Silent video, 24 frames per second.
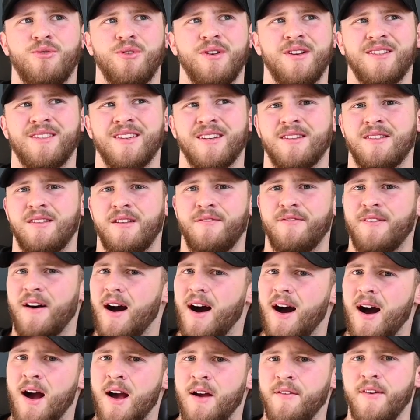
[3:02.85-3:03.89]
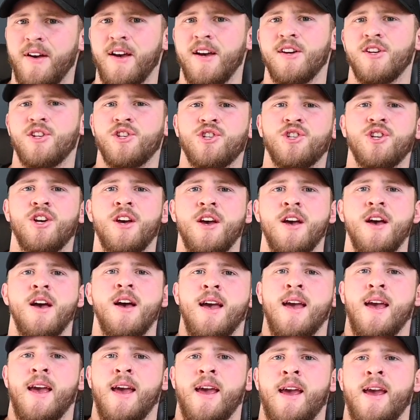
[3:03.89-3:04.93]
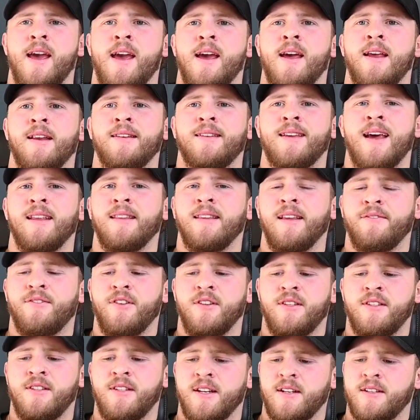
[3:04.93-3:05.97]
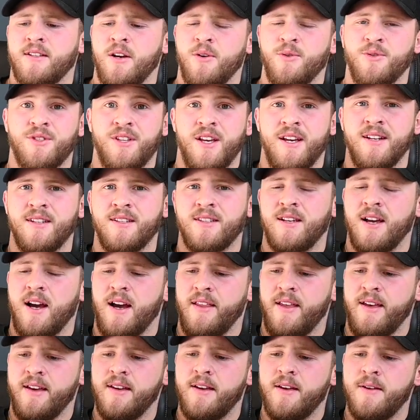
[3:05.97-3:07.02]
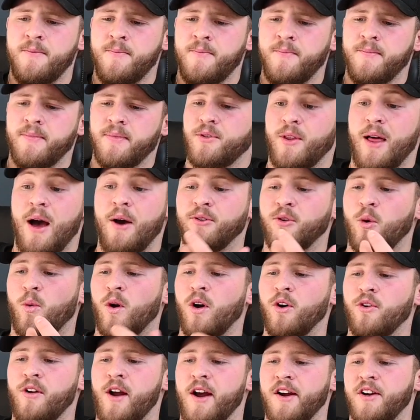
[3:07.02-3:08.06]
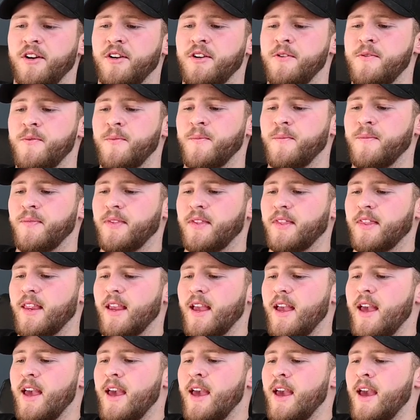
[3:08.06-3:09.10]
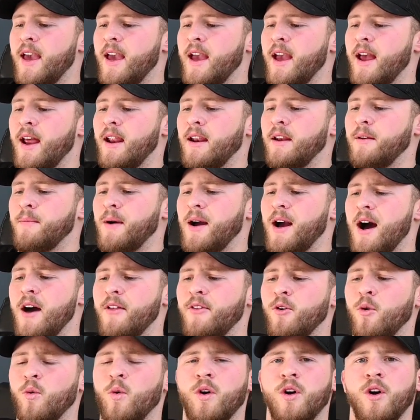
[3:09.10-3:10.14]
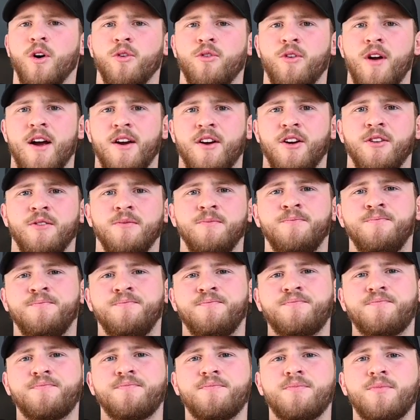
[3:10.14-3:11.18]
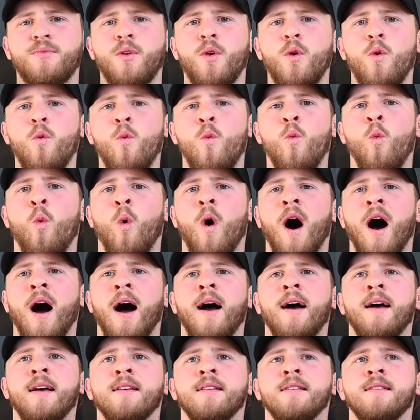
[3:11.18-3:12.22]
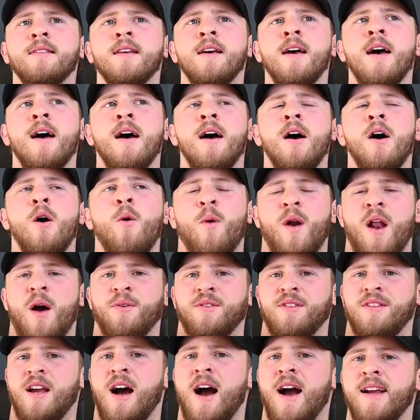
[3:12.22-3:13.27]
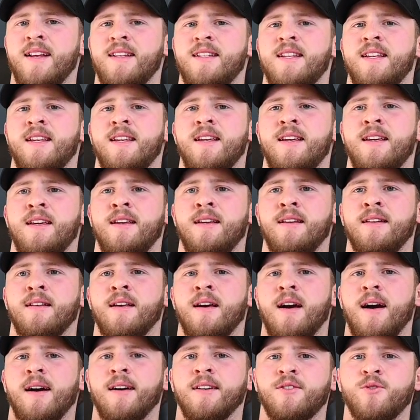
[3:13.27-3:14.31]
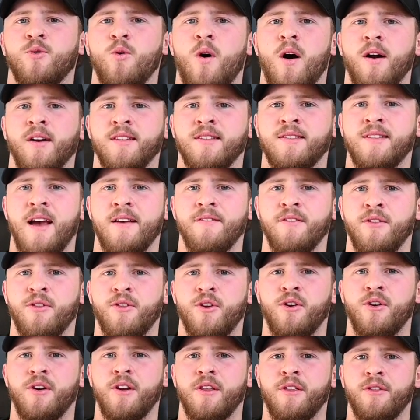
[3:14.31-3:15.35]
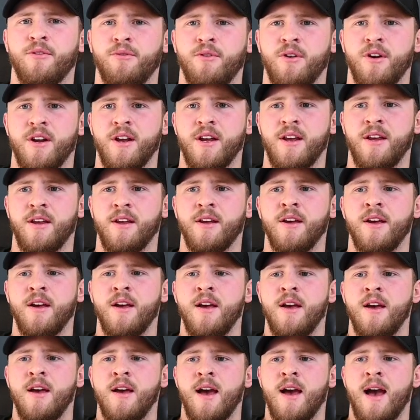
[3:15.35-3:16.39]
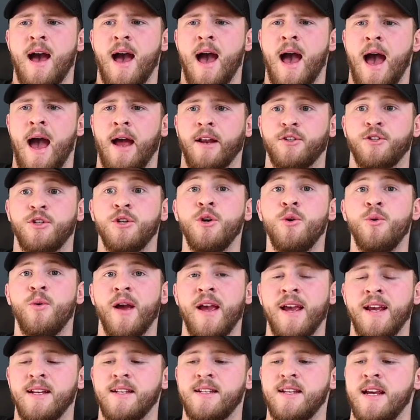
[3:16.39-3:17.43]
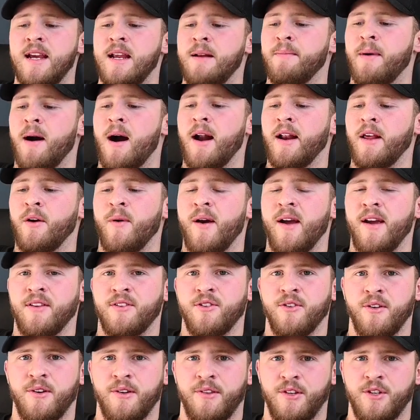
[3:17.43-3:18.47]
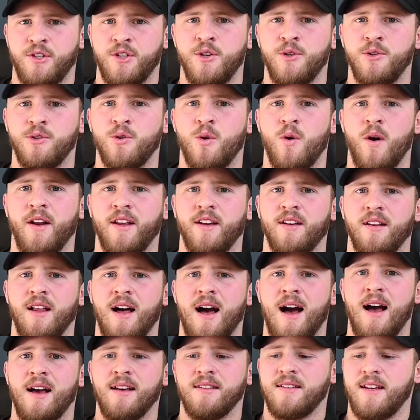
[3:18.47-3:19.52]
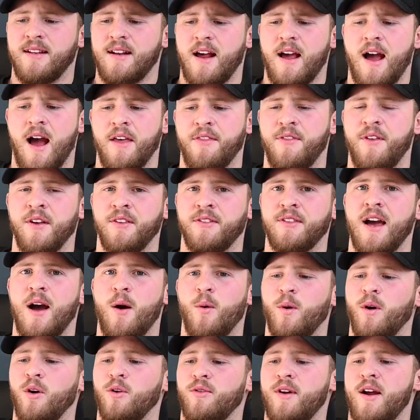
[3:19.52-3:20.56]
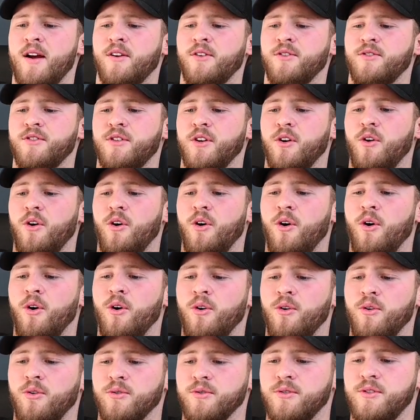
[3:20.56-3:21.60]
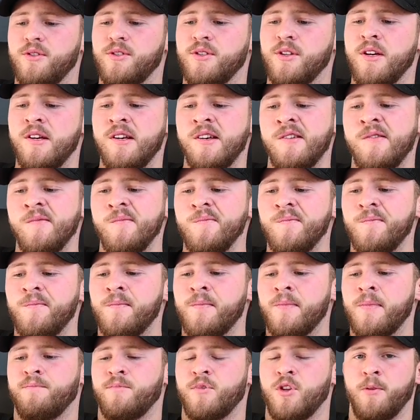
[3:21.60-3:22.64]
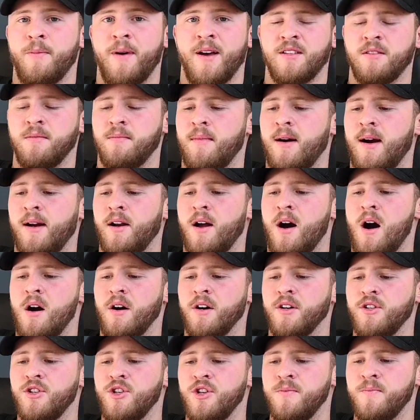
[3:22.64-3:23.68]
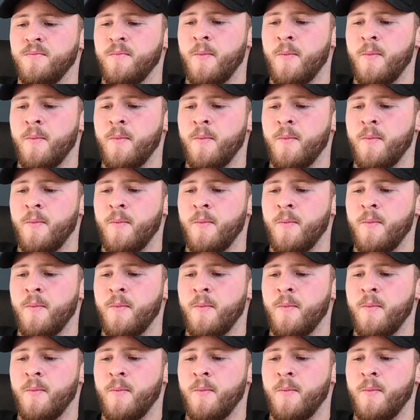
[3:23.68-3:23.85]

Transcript: 365-ish, and deadlifted 606, I think. So that was a world record. And my other world record was when I was 19, I squatted 733 at 218 body weight, so in the 220 class, and I, I think that world record still holds, to the best of my knowledge.